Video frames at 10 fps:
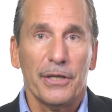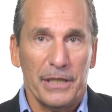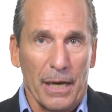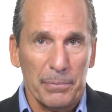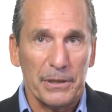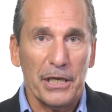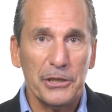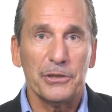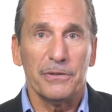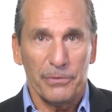on the
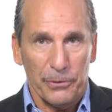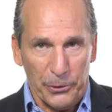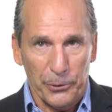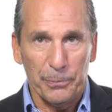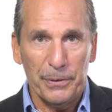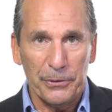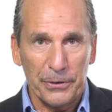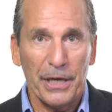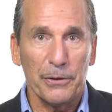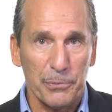application for the European
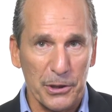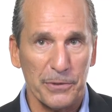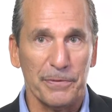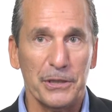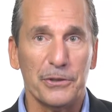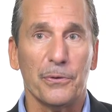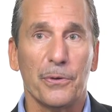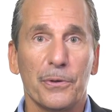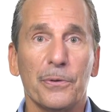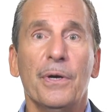Account Preservation
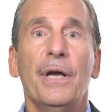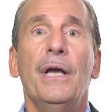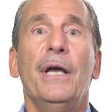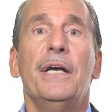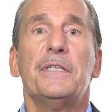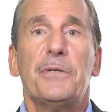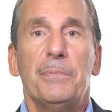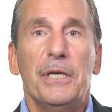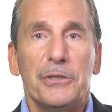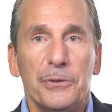Order is to
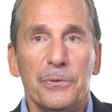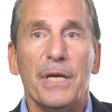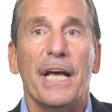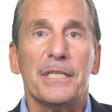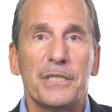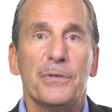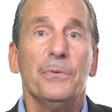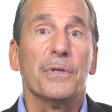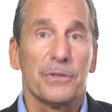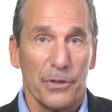be issued as
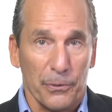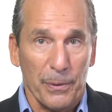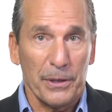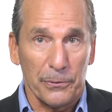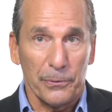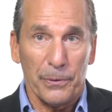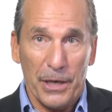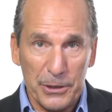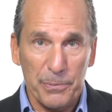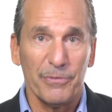soon as the creditor
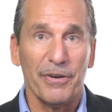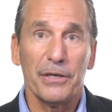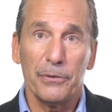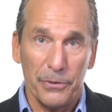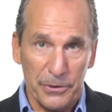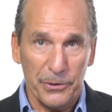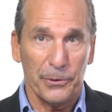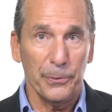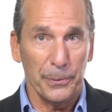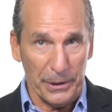has provided the
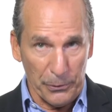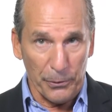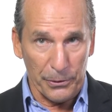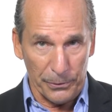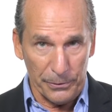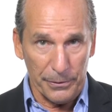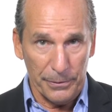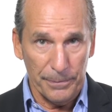security ordered.